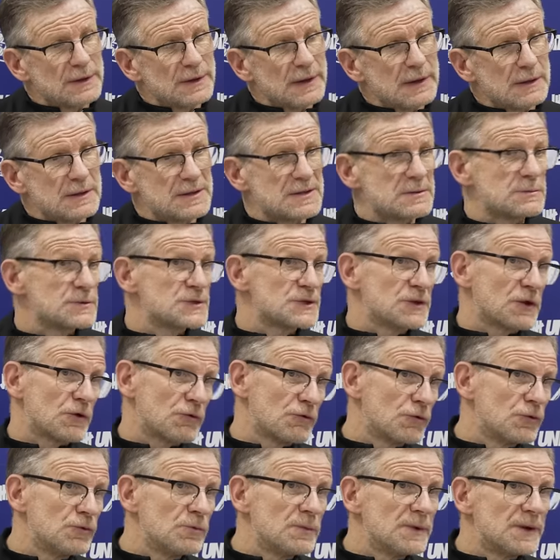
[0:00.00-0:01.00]
and there was the
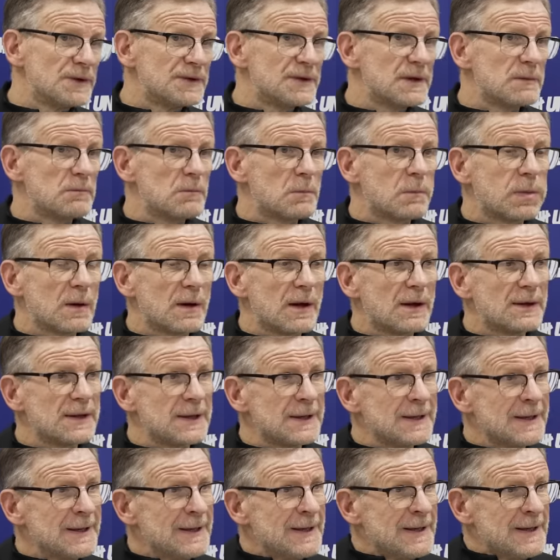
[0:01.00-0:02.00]
group that didn't
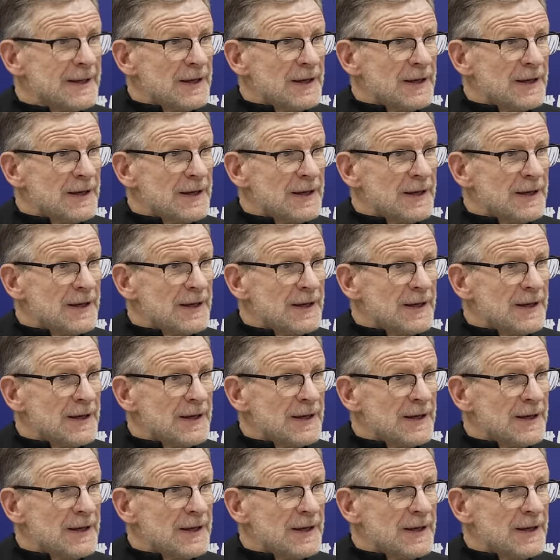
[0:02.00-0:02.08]
play.